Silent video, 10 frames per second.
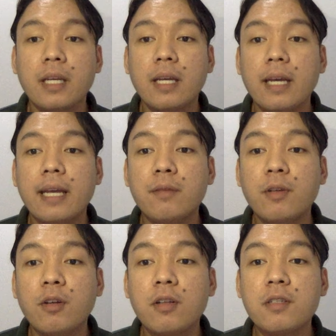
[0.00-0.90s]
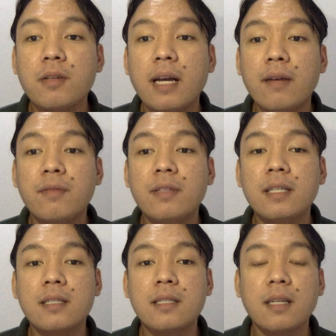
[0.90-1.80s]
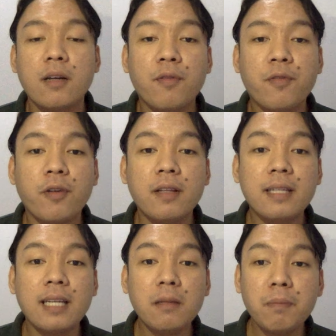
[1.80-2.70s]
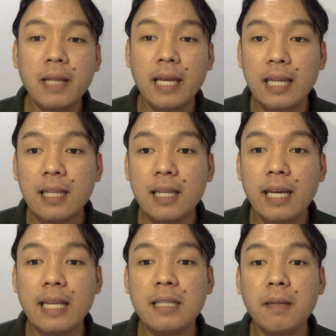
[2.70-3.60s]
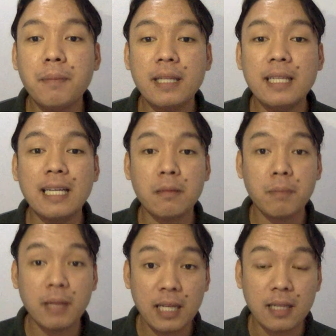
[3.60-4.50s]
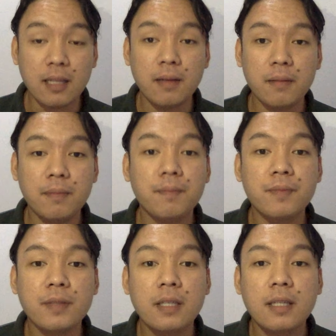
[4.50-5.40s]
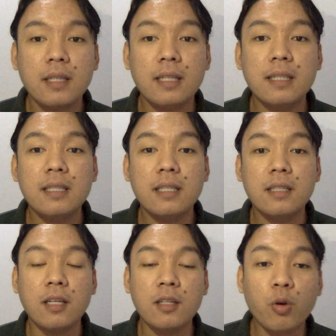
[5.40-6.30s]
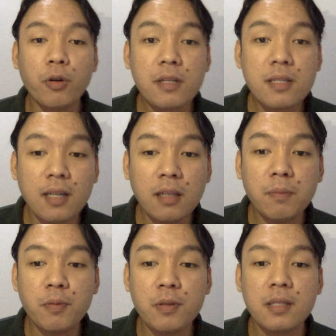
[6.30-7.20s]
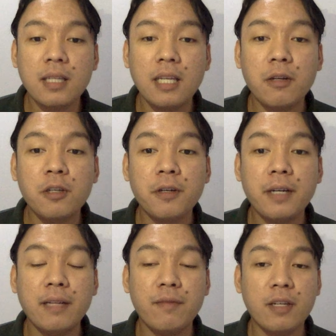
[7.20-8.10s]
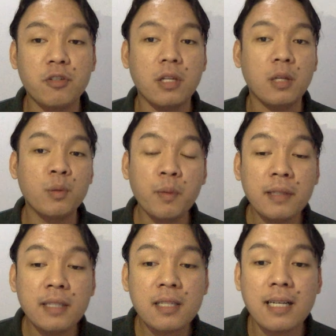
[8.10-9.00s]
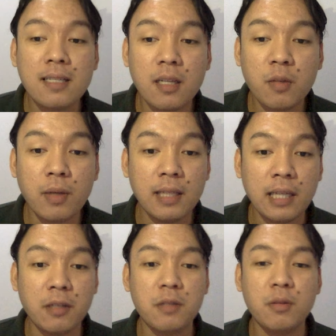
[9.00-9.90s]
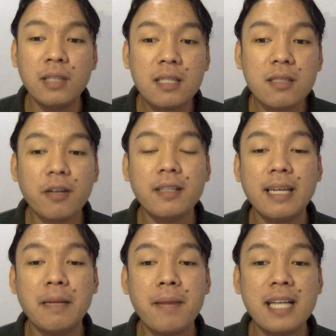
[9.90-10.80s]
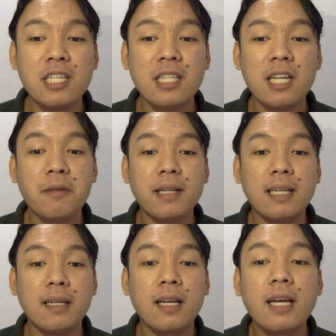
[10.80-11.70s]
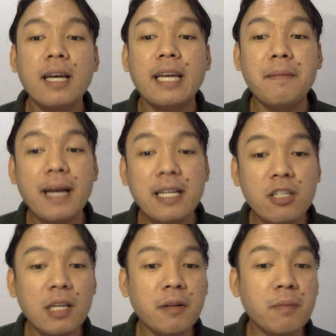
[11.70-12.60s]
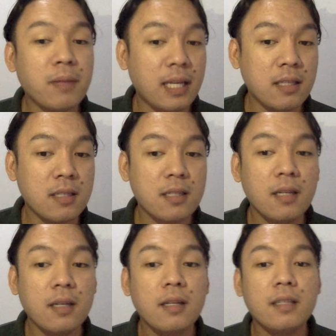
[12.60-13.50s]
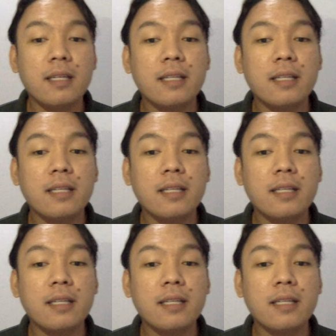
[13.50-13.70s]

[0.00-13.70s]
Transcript: and we also have this frontal plane and the median plane. And the dorsal, posterior, and ventral. We will discuss that one later. So these are the imaginary planes that